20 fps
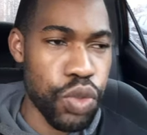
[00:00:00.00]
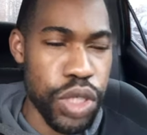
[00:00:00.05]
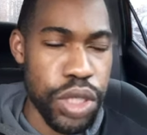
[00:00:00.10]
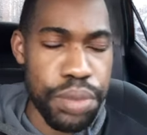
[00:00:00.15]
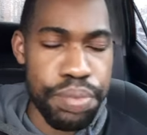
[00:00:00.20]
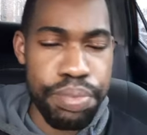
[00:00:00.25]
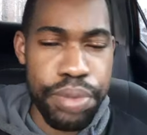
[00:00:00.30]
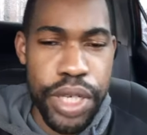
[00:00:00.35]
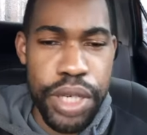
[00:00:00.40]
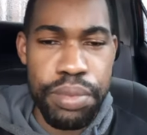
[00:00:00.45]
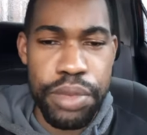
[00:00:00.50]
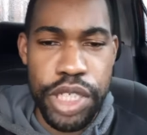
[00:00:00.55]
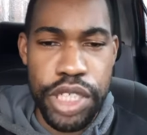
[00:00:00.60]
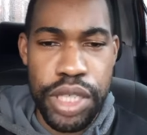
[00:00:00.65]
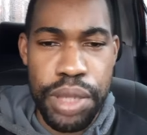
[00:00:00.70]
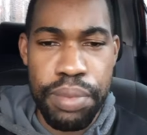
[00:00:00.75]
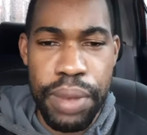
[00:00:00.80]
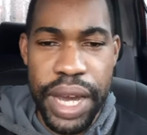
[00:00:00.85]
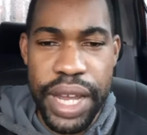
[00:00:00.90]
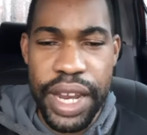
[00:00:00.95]
which pretty much
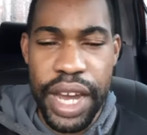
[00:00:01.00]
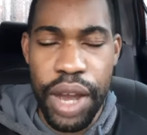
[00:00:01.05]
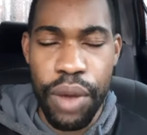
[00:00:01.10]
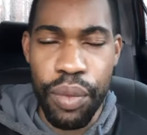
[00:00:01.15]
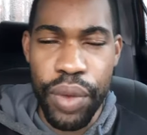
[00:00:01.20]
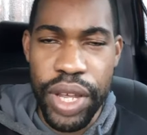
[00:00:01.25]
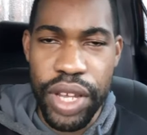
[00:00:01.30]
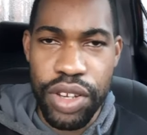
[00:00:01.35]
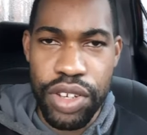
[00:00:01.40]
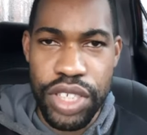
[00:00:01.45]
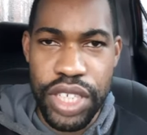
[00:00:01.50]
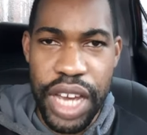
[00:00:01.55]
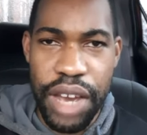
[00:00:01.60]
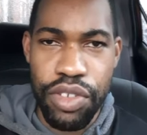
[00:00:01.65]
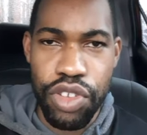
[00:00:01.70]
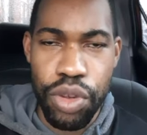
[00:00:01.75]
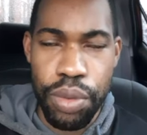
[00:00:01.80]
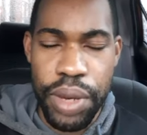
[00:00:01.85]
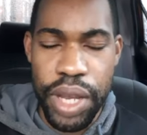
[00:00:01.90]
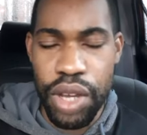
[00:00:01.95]
they might not win because you
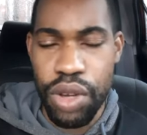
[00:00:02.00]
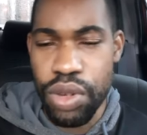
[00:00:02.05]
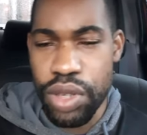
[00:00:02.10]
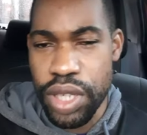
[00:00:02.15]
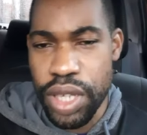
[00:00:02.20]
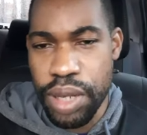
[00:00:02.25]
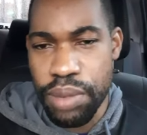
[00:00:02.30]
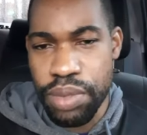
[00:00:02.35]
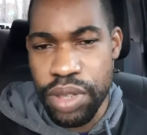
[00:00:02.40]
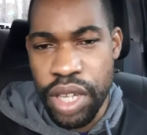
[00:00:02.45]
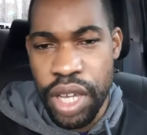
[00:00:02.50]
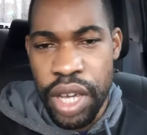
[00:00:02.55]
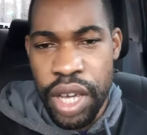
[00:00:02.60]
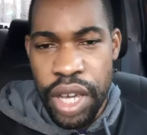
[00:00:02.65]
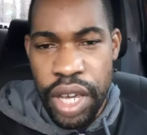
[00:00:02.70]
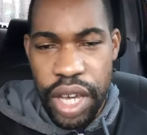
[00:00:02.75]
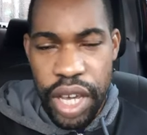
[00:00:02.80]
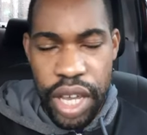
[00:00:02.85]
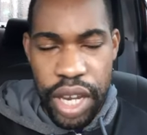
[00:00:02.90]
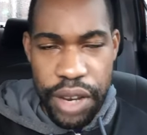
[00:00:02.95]
have so many good teams
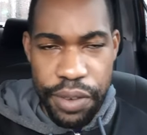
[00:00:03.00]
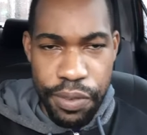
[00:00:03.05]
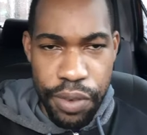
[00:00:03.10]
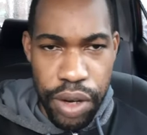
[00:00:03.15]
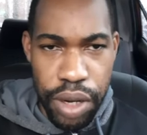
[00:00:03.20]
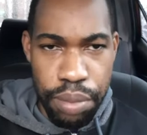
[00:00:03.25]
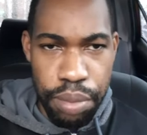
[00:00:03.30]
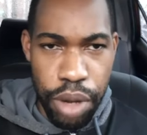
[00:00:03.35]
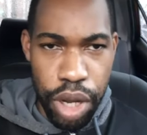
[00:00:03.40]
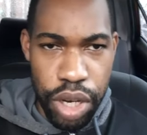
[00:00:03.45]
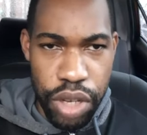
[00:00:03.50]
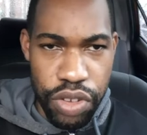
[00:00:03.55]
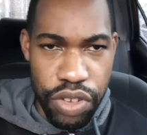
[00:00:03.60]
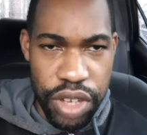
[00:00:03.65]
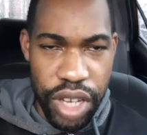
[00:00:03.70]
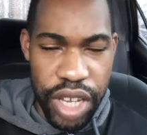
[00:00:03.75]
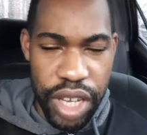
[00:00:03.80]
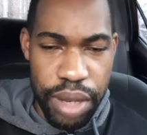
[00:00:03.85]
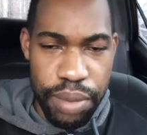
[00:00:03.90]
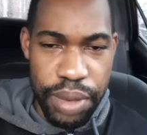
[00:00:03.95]
in it from the
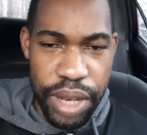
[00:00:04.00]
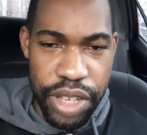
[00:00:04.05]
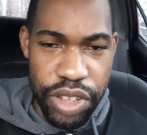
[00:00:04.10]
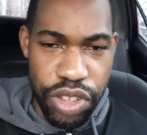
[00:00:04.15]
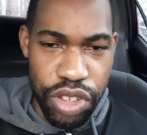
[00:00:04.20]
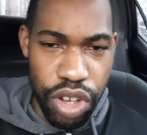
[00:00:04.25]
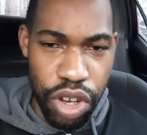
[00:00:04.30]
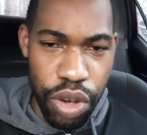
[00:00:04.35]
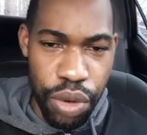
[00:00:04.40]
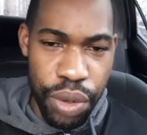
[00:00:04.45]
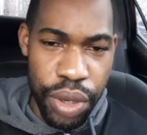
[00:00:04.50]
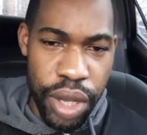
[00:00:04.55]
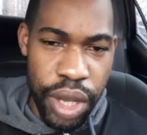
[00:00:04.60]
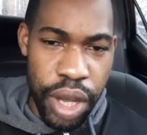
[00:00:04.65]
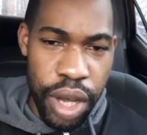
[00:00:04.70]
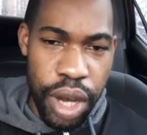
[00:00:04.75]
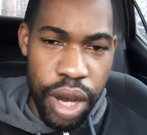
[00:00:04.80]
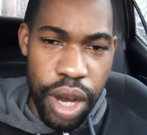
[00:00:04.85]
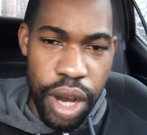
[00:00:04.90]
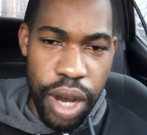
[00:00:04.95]
Bundesliga, man. So
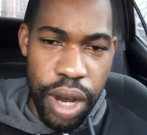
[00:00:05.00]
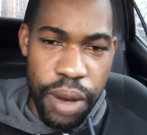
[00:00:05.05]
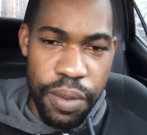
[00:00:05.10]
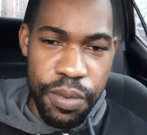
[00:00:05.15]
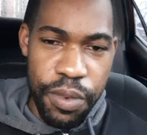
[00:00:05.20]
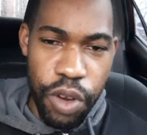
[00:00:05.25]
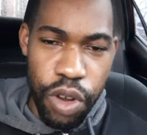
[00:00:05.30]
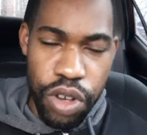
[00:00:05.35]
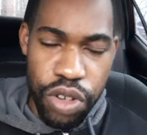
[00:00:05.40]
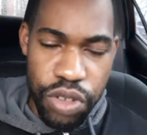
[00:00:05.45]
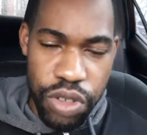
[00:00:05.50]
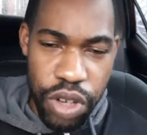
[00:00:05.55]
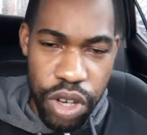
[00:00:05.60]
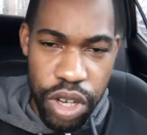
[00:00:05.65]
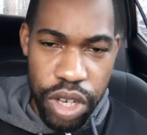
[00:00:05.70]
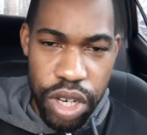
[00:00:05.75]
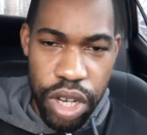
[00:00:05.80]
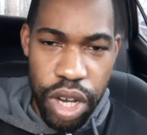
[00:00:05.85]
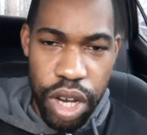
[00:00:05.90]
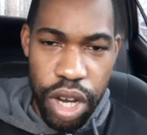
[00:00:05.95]
focus
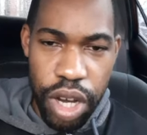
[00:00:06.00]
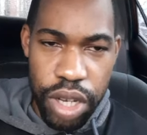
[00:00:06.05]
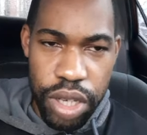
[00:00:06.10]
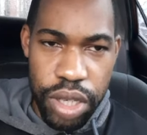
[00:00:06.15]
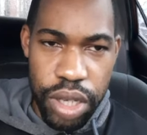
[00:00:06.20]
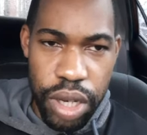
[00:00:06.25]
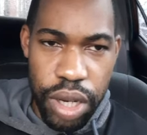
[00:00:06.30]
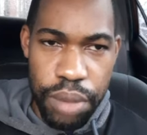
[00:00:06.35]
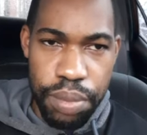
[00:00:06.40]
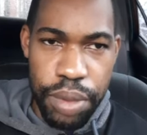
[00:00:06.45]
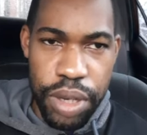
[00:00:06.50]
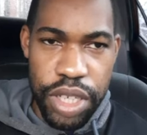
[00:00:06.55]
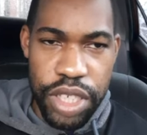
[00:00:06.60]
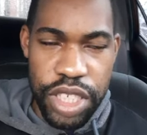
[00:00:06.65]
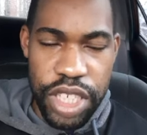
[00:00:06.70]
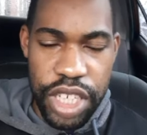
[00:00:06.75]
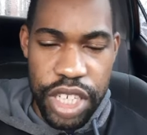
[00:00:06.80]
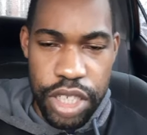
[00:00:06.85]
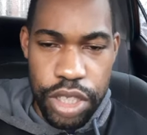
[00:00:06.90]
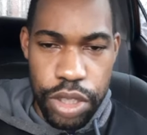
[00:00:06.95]
on the
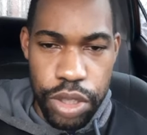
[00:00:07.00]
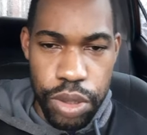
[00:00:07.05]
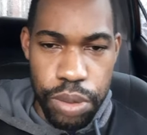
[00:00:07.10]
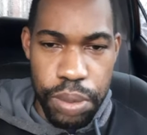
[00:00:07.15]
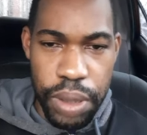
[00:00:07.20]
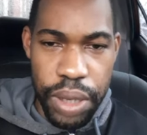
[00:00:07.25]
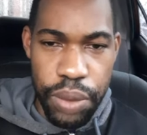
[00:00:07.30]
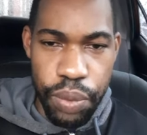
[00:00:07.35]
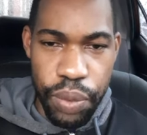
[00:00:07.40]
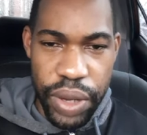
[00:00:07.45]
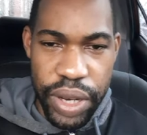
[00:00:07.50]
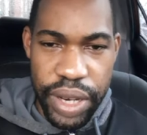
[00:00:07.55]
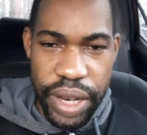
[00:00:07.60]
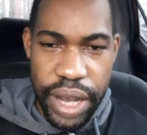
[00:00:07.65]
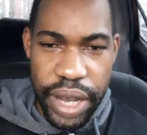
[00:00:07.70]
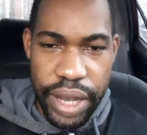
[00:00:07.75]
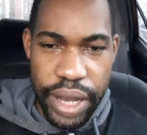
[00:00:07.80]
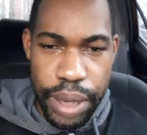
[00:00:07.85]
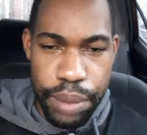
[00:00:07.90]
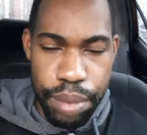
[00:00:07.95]
Bundesliga too, man. Win
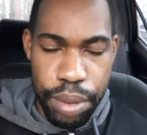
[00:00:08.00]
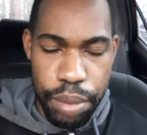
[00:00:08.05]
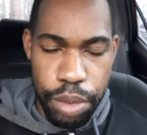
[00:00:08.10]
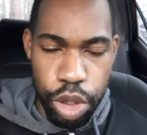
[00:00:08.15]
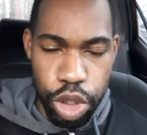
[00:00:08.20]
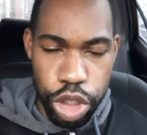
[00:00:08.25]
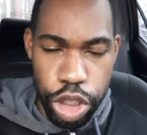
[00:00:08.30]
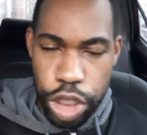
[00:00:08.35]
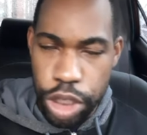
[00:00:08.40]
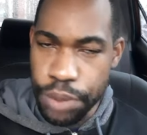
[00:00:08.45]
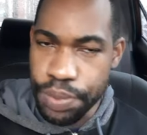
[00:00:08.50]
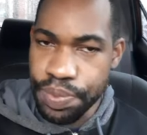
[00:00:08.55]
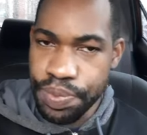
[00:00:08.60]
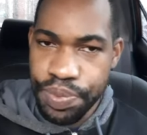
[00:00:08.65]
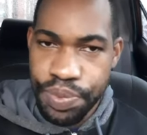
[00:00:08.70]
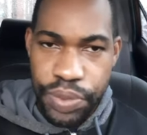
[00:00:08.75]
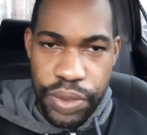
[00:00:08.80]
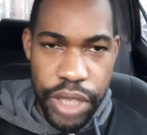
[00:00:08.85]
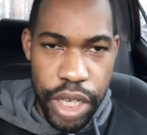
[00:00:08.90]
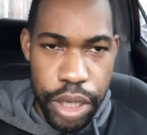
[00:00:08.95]
that, get promotion,
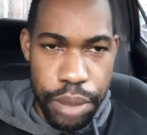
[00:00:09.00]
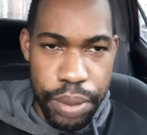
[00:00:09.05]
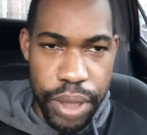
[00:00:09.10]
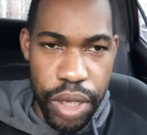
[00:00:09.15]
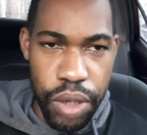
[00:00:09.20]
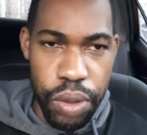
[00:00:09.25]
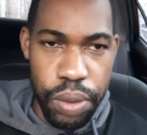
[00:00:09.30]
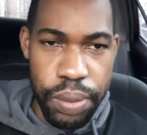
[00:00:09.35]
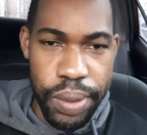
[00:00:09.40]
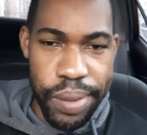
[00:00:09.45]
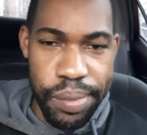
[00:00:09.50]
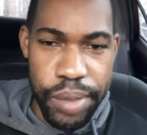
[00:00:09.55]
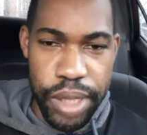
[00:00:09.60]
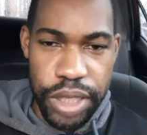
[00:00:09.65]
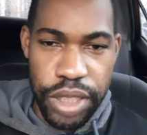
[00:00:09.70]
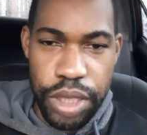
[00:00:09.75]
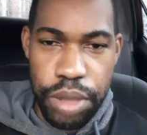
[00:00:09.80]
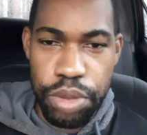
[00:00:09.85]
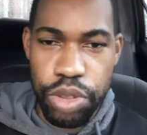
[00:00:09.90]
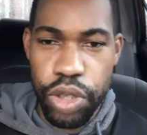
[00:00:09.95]
and you'll be good, man.
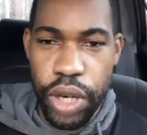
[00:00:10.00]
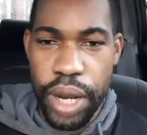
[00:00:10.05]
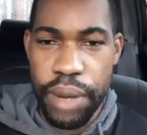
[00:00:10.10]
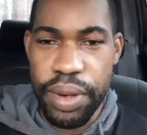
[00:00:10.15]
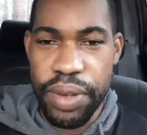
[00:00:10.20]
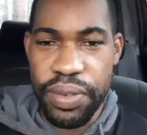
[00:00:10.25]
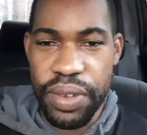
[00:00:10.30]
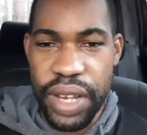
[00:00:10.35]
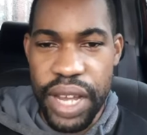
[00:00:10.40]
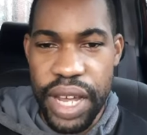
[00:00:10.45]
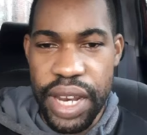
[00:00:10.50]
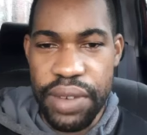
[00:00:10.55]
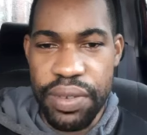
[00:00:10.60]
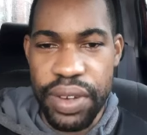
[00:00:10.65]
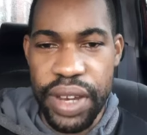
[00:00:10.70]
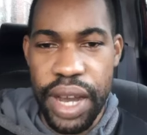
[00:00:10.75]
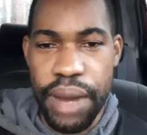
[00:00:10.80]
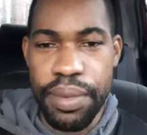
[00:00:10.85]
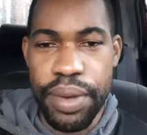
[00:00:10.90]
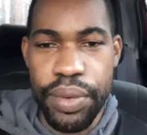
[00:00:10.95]
But subscribe, leave a like, leave a
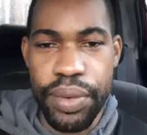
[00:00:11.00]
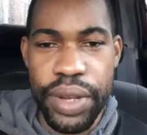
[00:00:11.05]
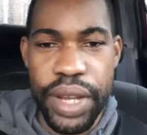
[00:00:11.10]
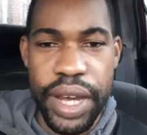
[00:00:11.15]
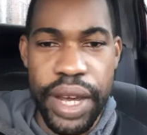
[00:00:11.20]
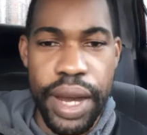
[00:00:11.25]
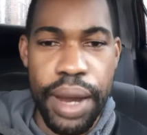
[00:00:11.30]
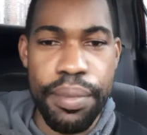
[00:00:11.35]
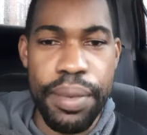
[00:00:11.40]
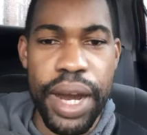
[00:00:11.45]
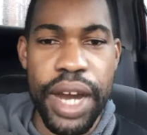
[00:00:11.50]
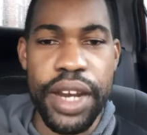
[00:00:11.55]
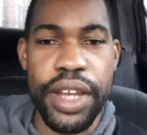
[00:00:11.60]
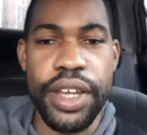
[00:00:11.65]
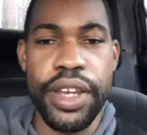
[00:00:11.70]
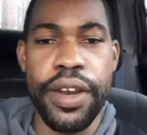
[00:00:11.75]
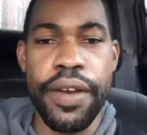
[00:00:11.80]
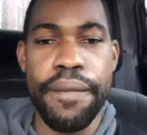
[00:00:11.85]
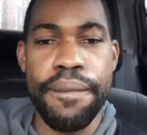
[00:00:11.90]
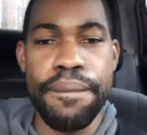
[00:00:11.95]
comment. With that, I'm out
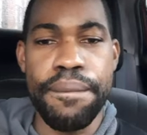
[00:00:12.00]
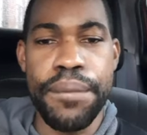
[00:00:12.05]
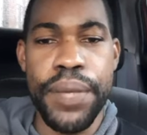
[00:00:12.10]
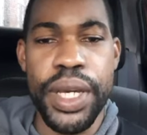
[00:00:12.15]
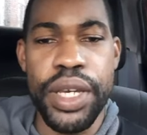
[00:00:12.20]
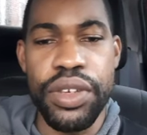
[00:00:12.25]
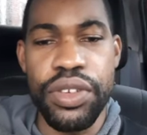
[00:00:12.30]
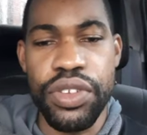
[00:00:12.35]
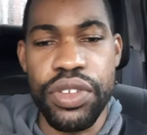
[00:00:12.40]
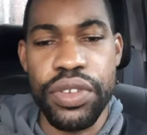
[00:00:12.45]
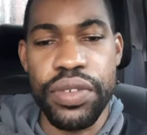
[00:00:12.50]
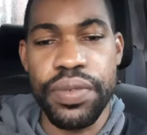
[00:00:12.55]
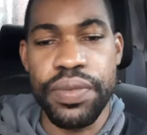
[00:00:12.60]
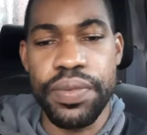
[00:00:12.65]
here. Peace.